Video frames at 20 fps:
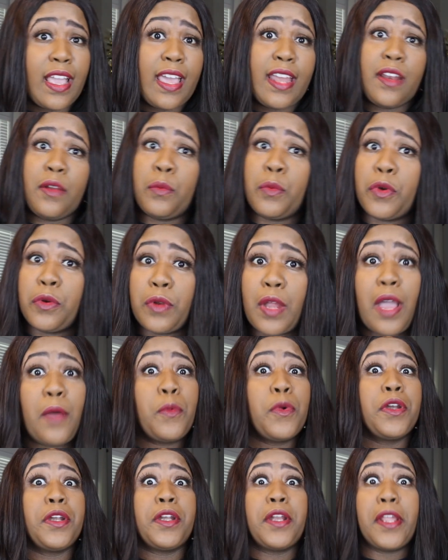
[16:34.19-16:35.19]
I
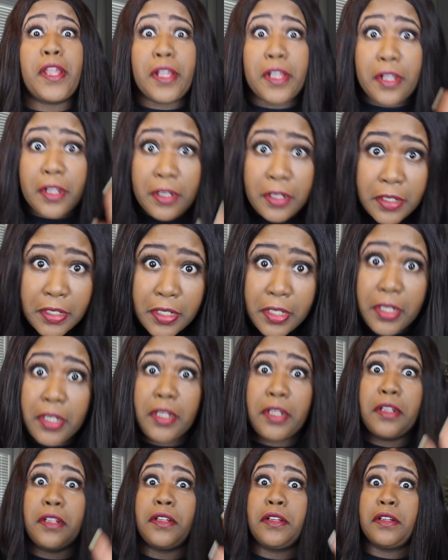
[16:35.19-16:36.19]
wanted a
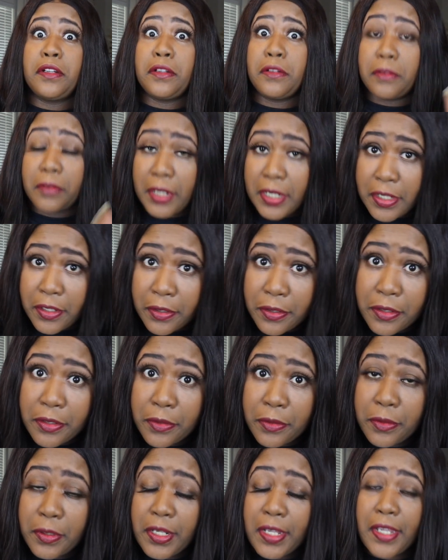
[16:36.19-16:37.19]
clean record,
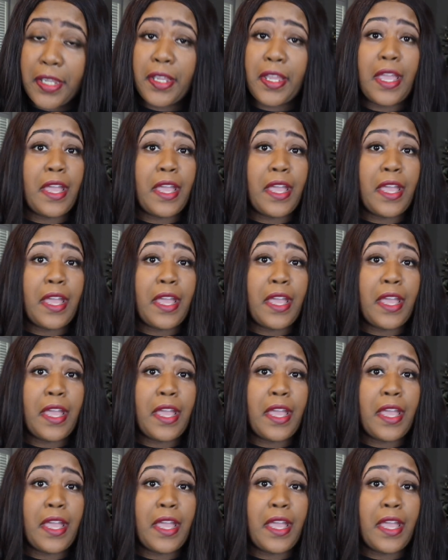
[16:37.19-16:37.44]
okay?